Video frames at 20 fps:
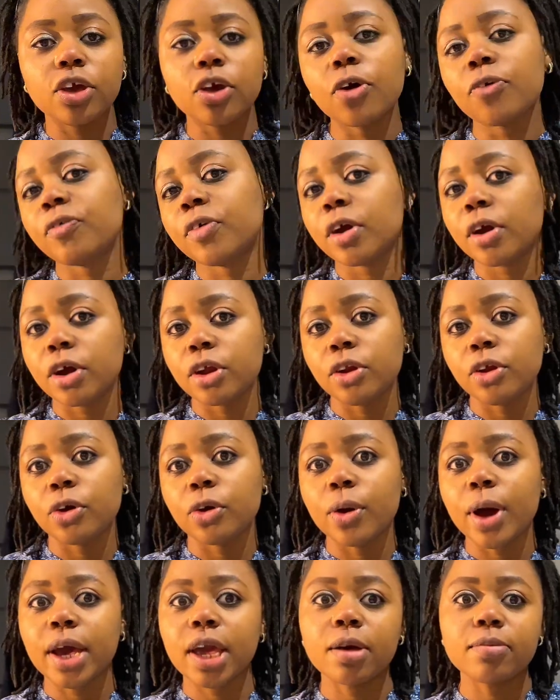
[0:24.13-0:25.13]
you're very new,
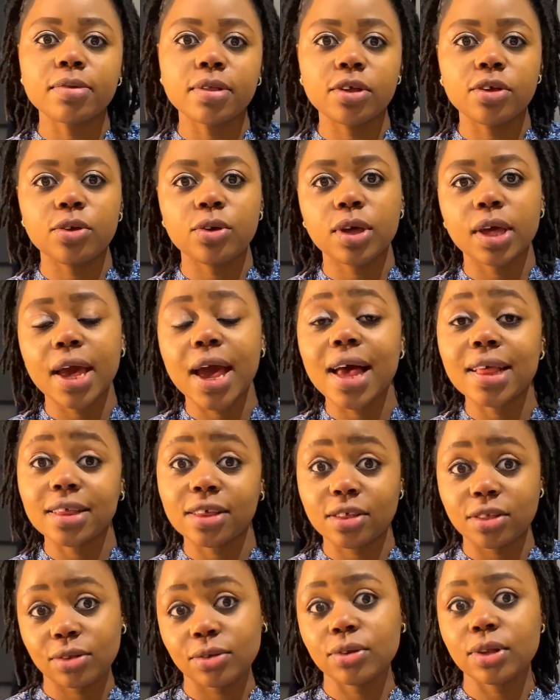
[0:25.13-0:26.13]
I came to the UK as a
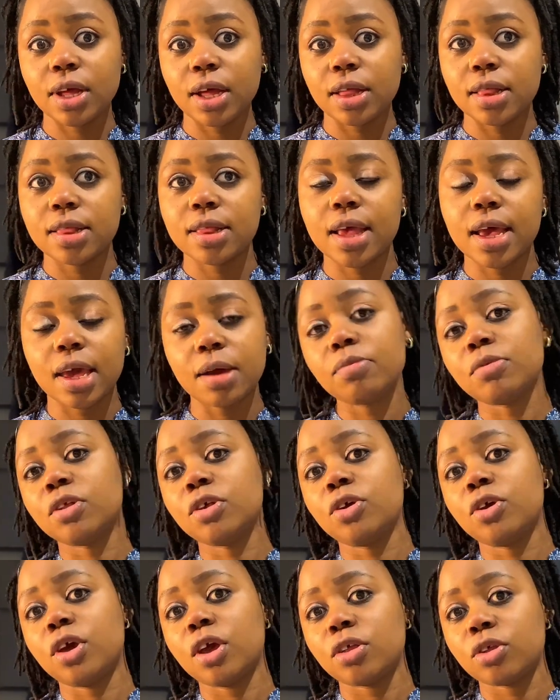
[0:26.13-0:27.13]
student. I came to
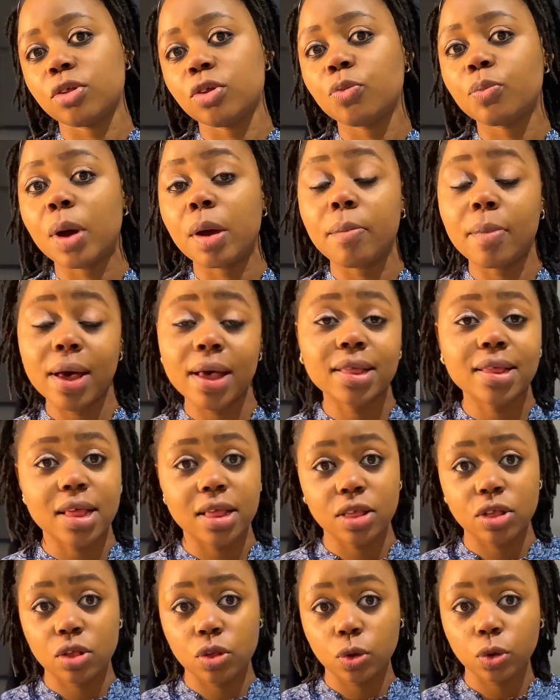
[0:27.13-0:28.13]
the UK to do my master's
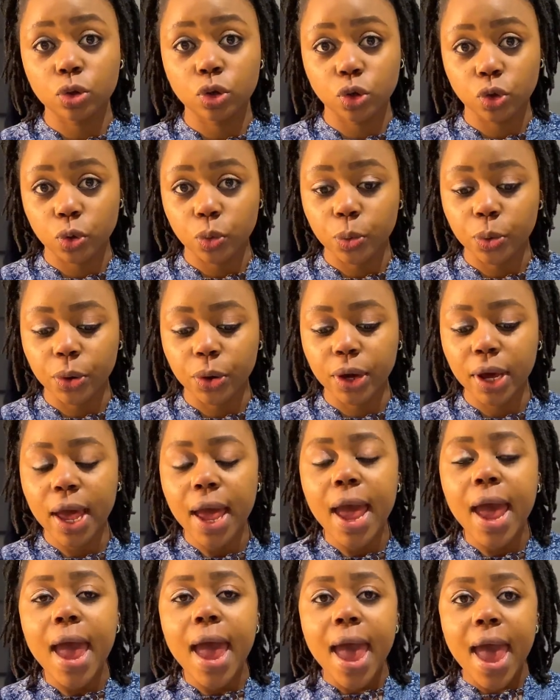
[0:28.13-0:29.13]
in social work,
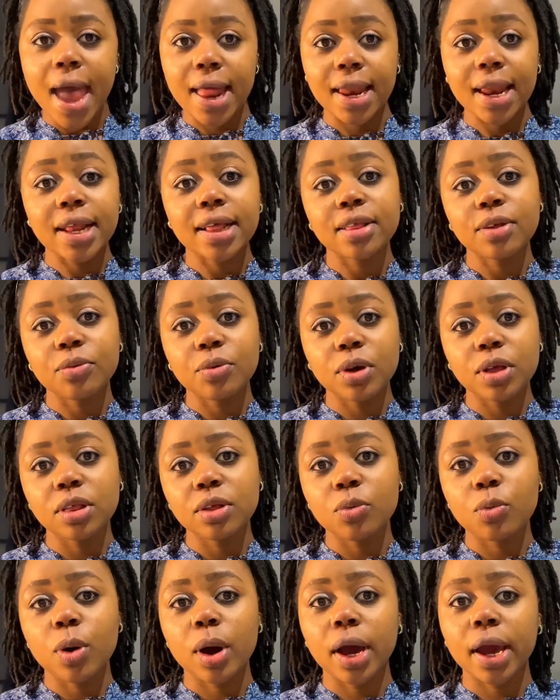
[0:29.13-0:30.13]
and that is the
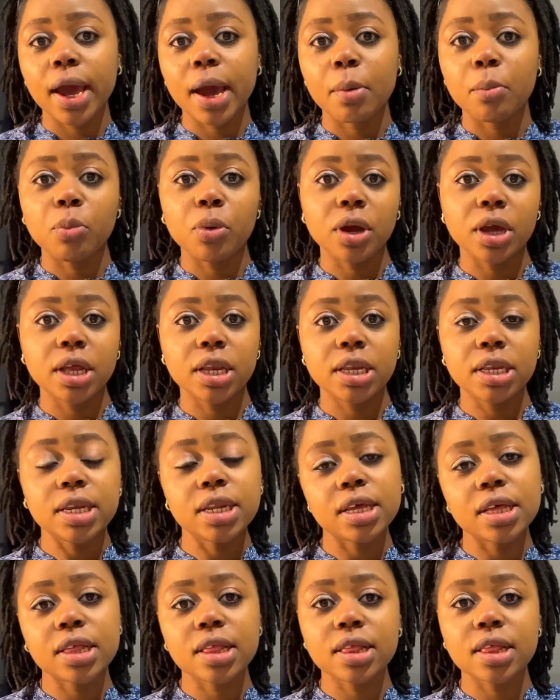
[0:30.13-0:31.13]
reason why I'm bringing
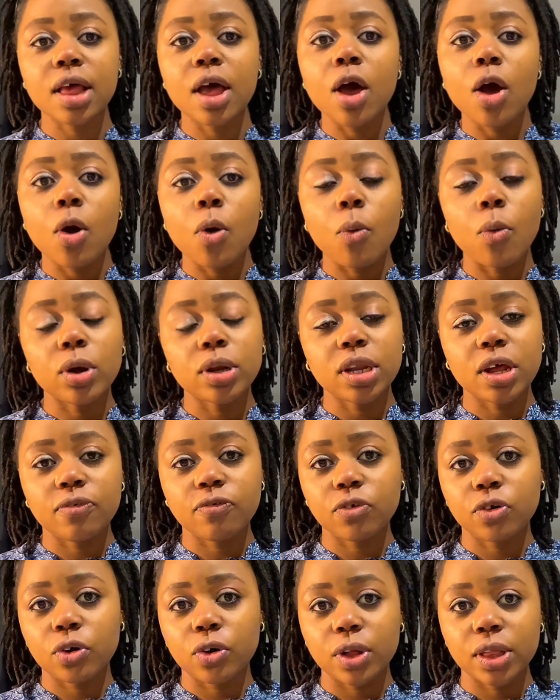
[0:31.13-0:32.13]
this
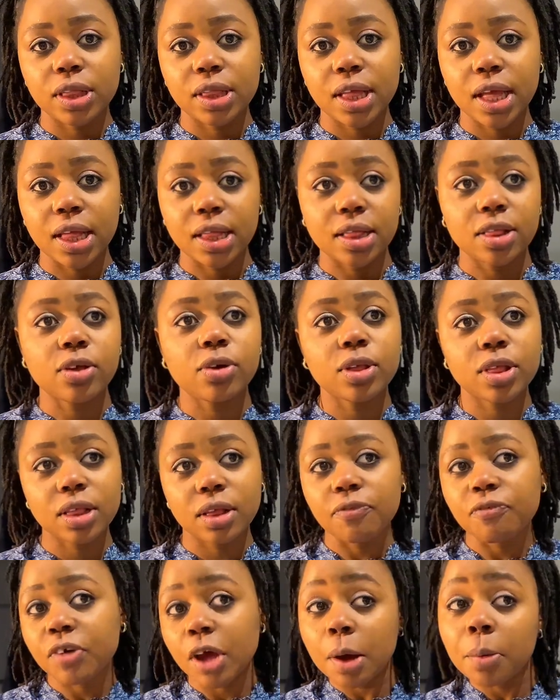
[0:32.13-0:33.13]
wonderful content. So it's
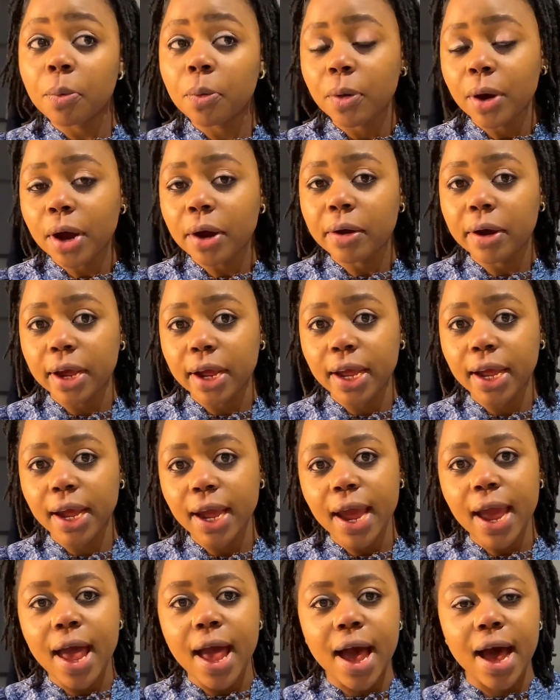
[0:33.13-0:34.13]

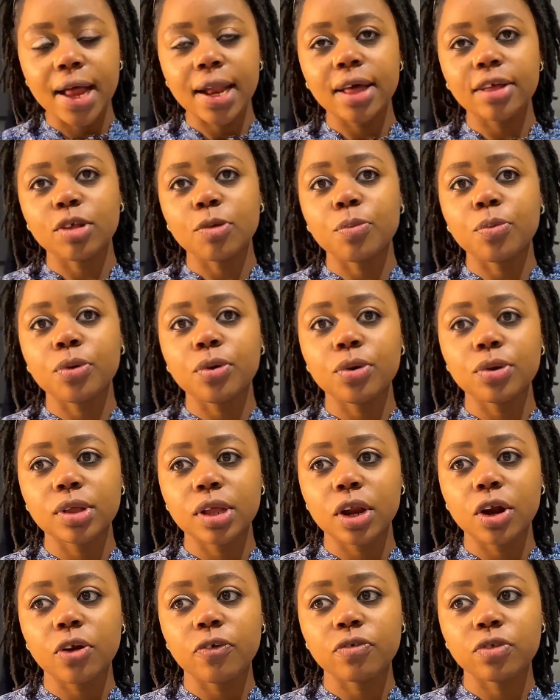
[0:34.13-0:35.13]
February, and I suppose a
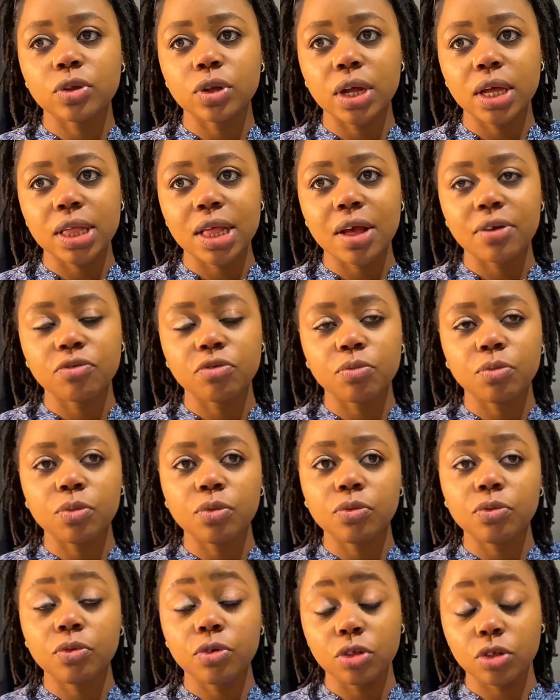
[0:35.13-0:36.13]
lot of students have
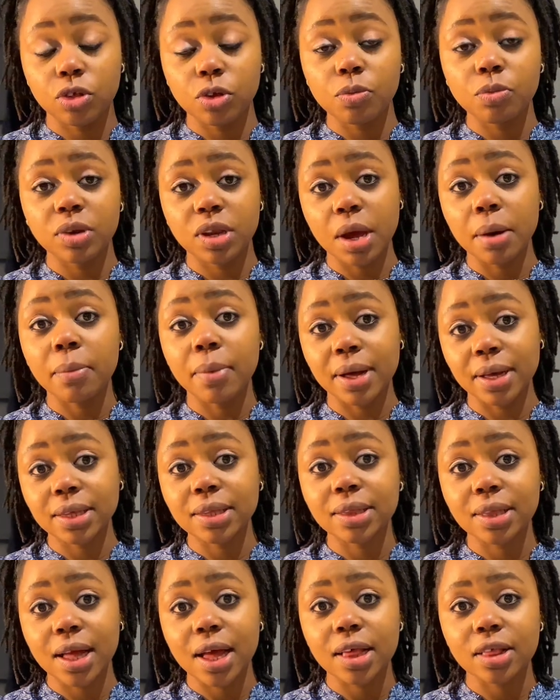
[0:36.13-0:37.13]
resumed their
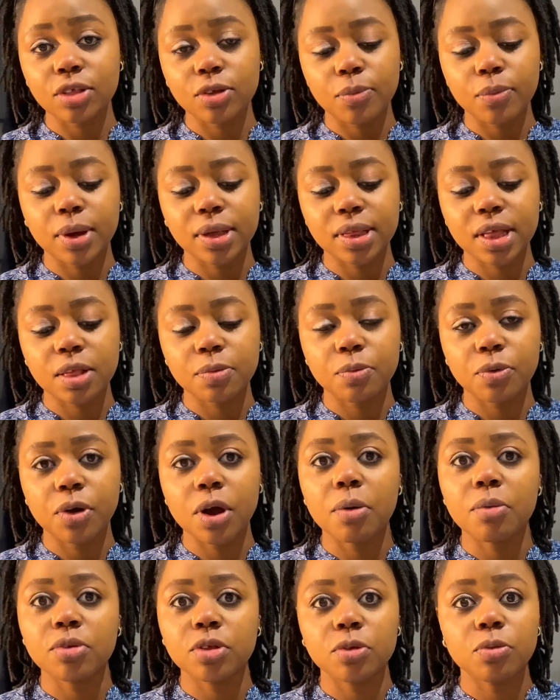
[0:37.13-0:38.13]
masters. Some master's
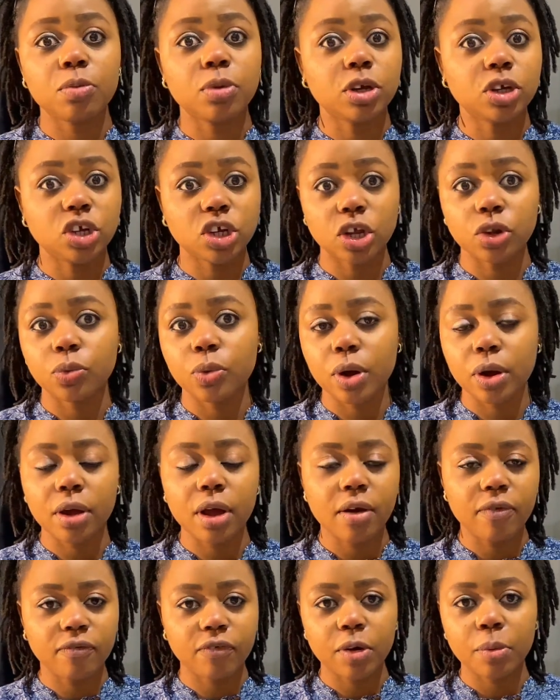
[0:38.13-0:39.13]
program resume in January
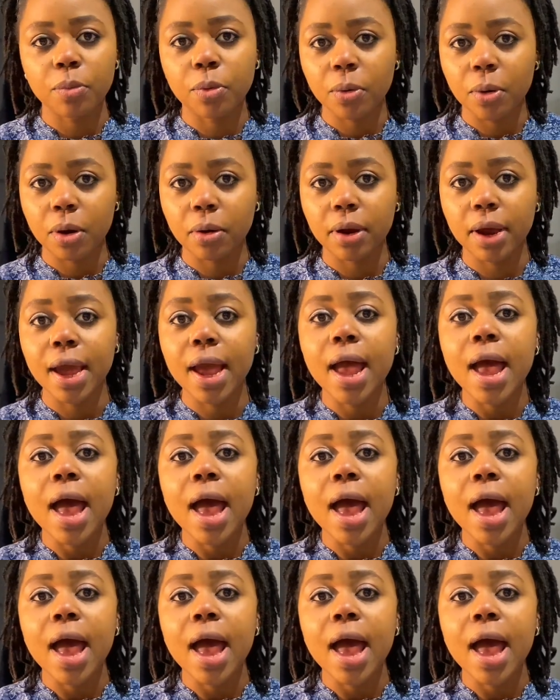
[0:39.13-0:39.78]
and February,